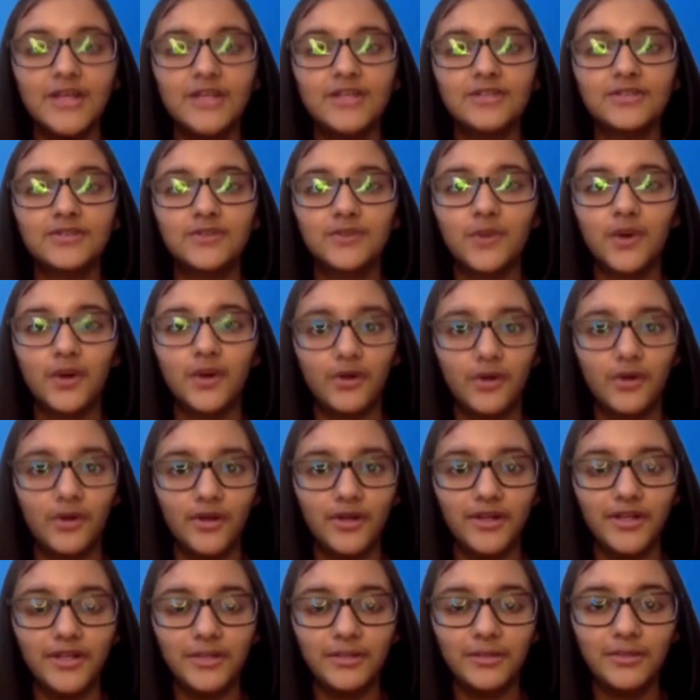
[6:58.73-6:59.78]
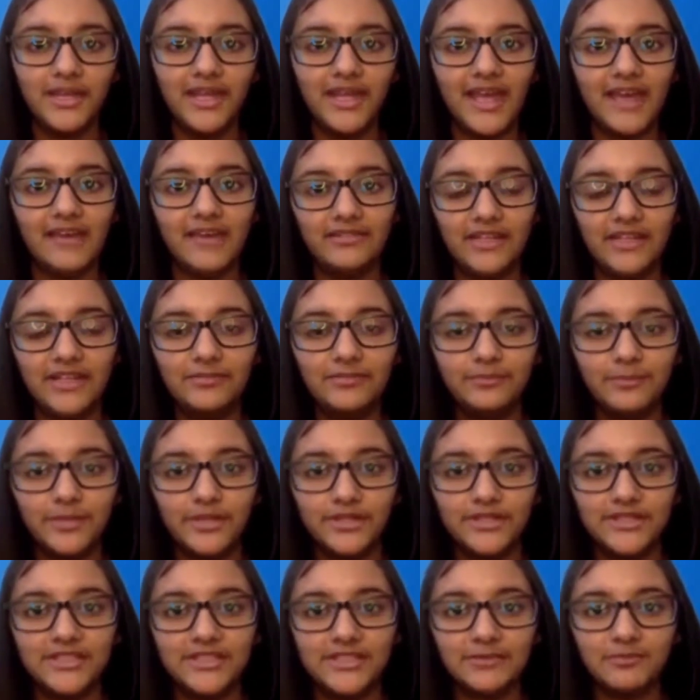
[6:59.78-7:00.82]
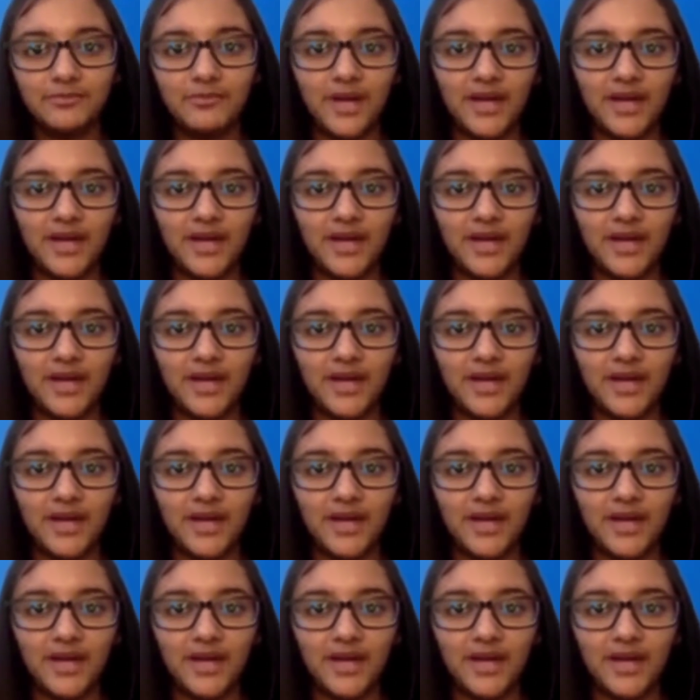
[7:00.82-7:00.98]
So according to me, every person